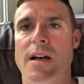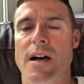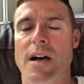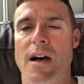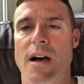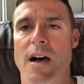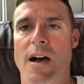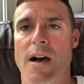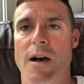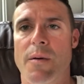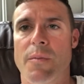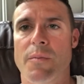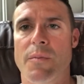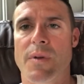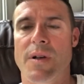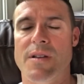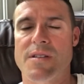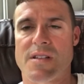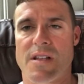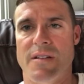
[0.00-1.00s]

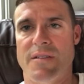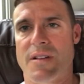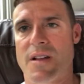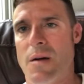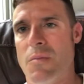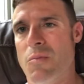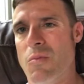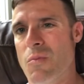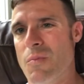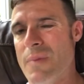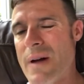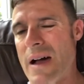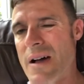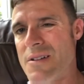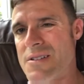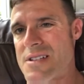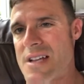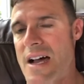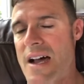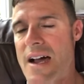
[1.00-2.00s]
Um, it was a couple
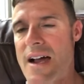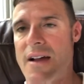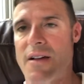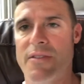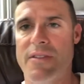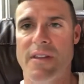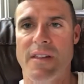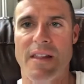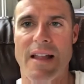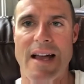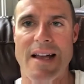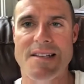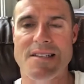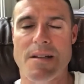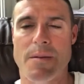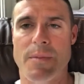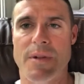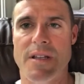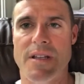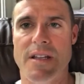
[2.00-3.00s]
pounds higher than
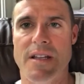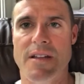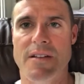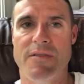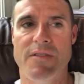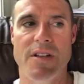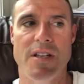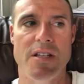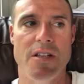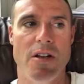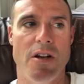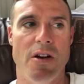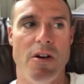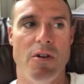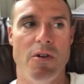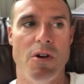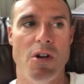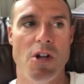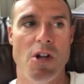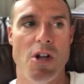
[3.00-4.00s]
last time I did a
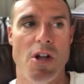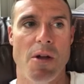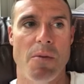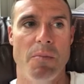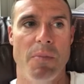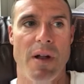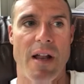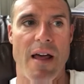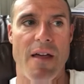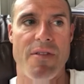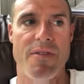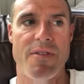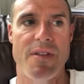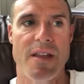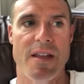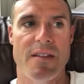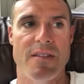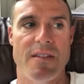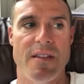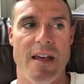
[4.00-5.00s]
video, but I
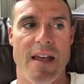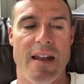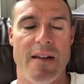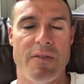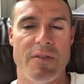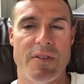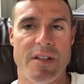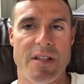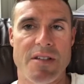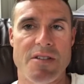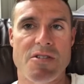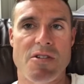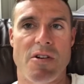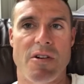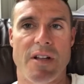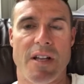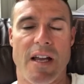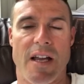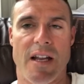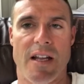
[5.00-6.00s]
think that everything's
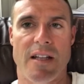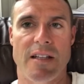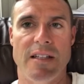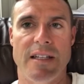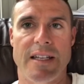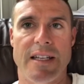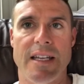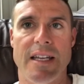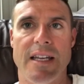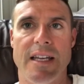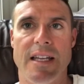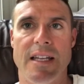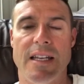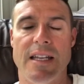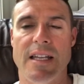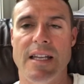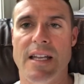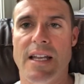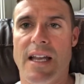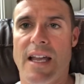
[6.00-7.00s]
starting to kind of click
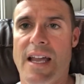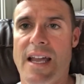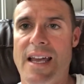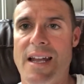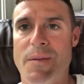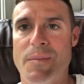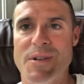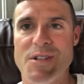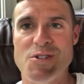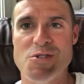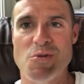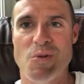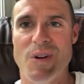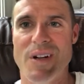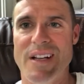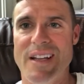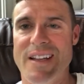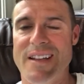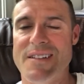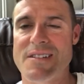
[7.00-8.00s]
in and I'm
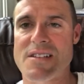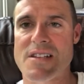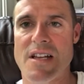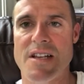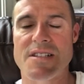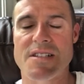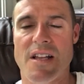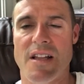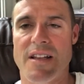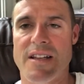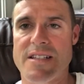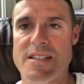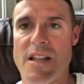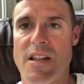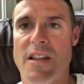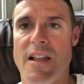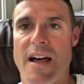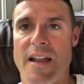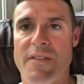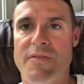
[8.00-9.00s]
enjoying it. So it's a, it's a
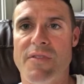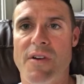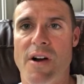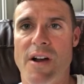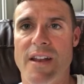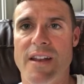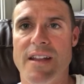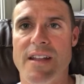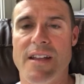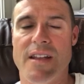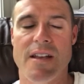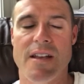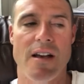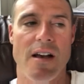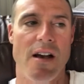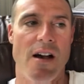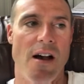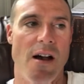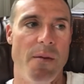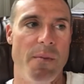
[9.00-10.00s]
lot of fun.
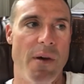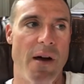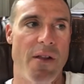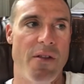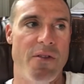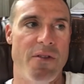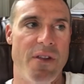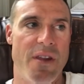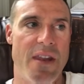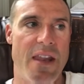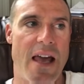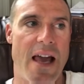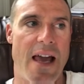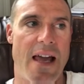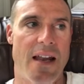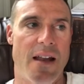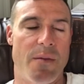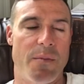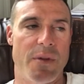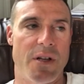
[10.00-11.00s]
Um, other than
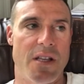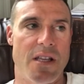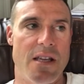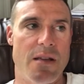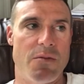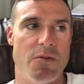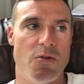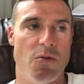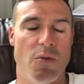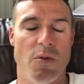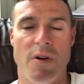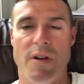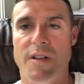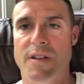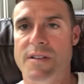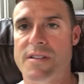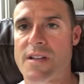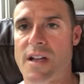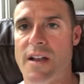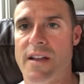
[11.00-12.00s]
that, I'm gonna keep doing
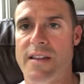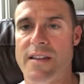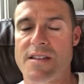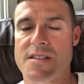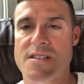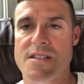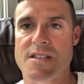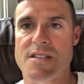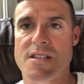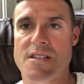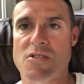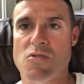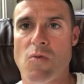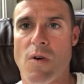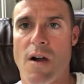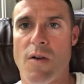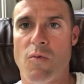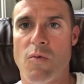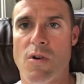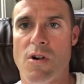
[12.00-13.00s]
a ton of the sissy
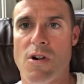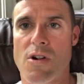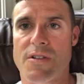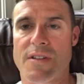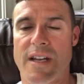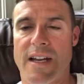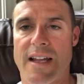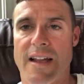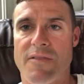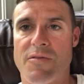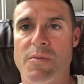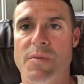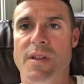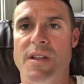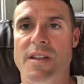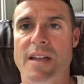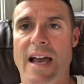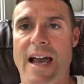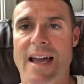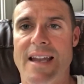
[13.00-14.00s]
squat work that I got from
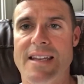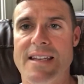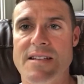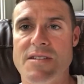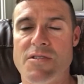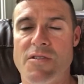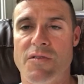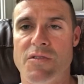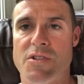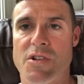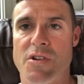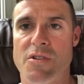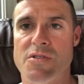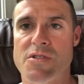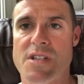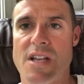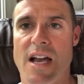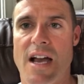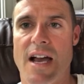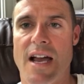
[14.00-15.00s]
the at knees over
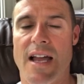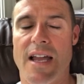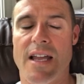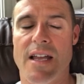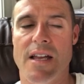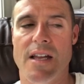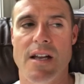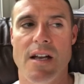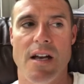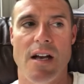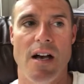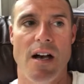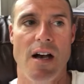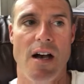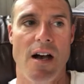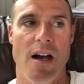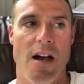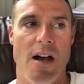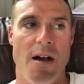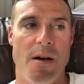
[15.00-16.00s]
toes guy. Um,
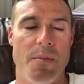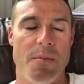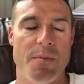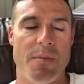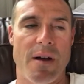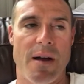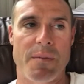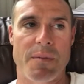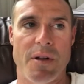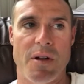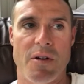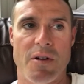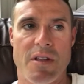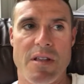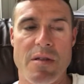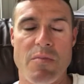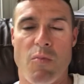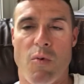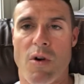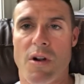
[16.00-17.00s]
I'm gonna
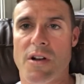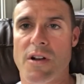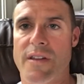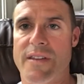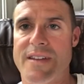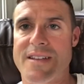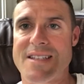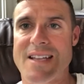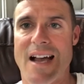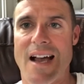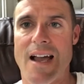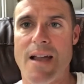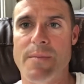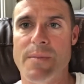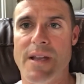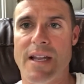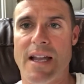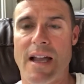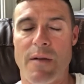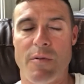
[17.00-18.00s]
keep working on the
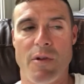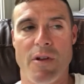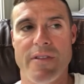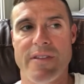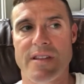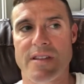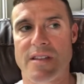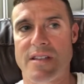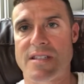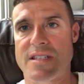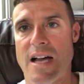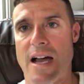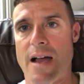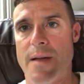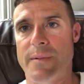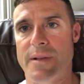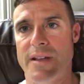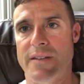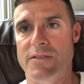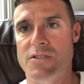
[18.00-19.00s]
timing. I really think the
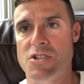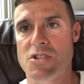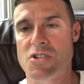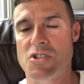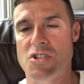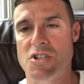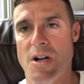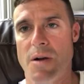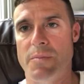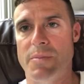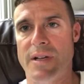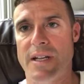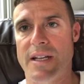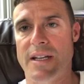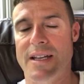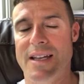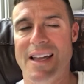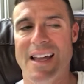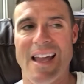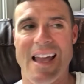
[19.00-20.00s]
timing of just
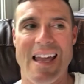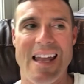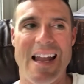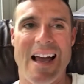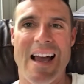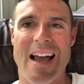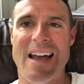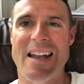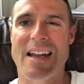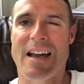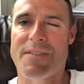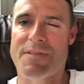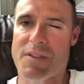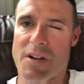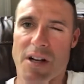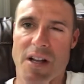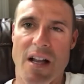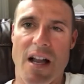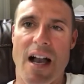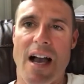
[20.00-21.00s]
jumping, and I, and I
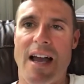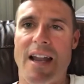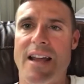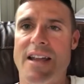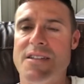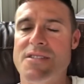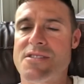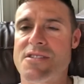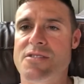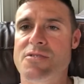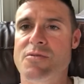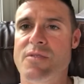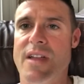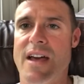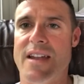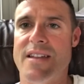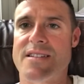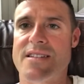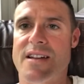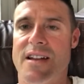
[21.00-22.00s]
forgot, I used to do
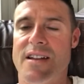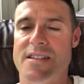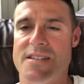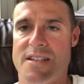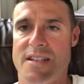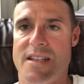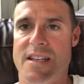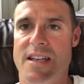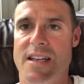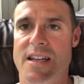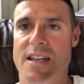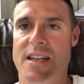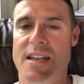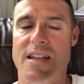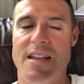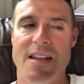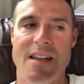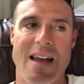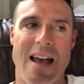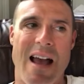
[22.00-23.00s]
that a ton as a
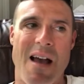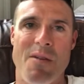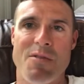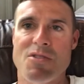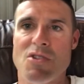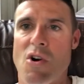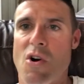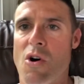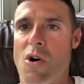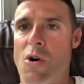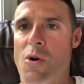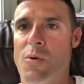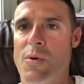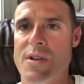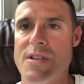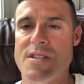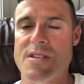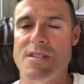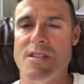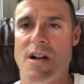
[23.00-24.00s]
kid. I was
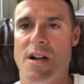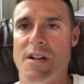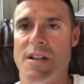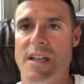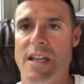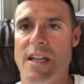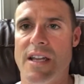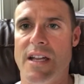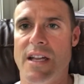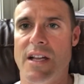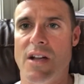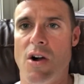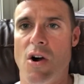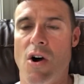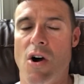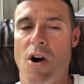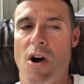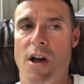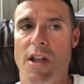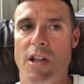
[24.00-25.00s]
always dunking
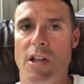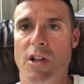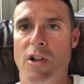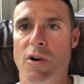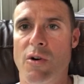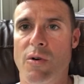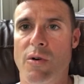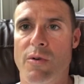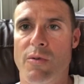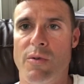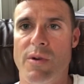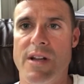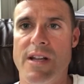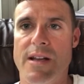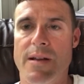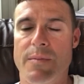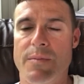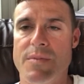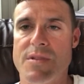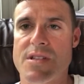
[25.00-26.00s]
on lower
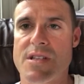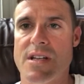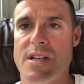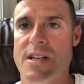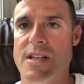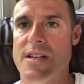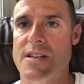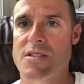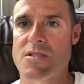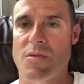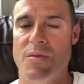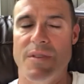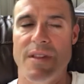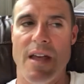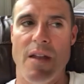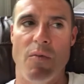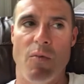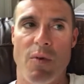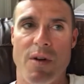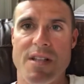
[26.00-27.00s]
rims. So
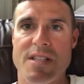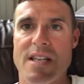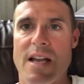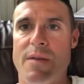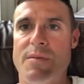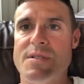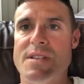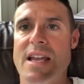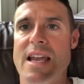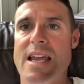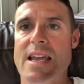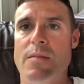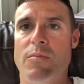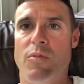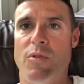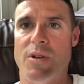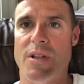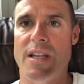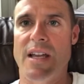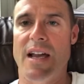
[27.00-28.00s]
then once I was
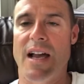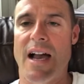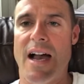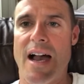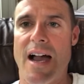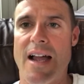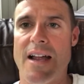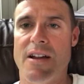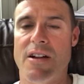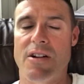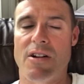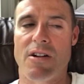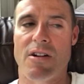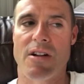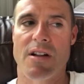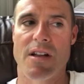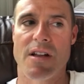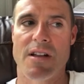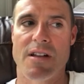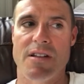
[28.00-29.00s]
able to get
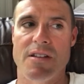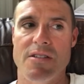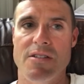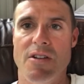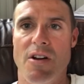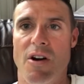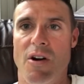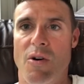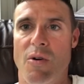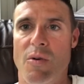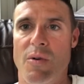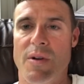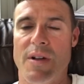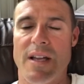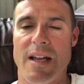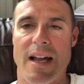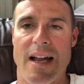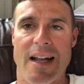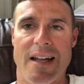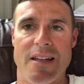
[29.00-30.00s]
higher, you know,
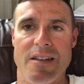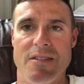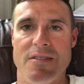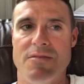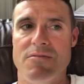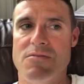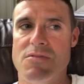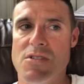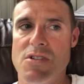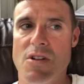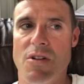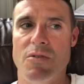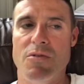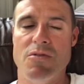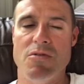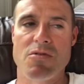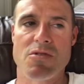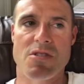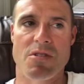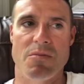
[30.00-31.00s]
I could, you know,
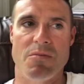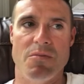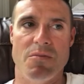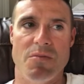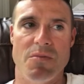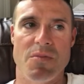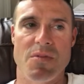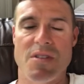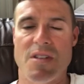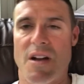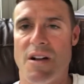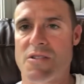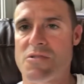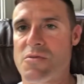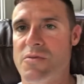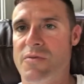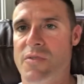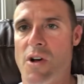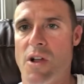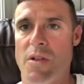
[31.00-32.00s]
do some dunks
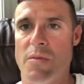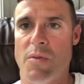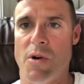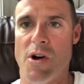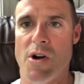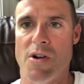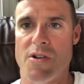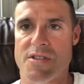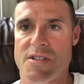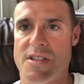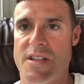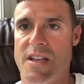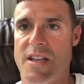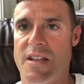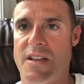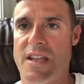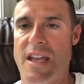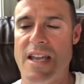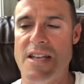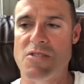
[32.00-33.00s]
with volleyballs and
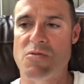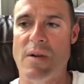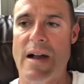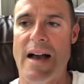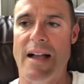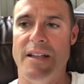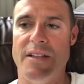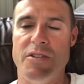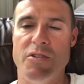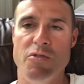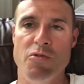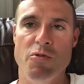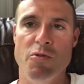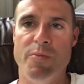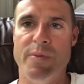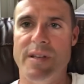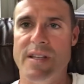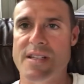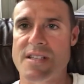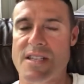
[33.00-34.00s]
an occasional
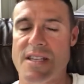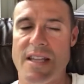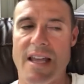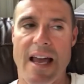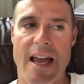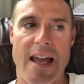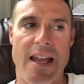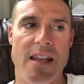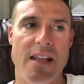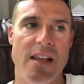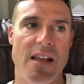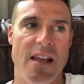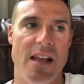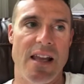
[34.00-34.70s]
alley-oop and this and that.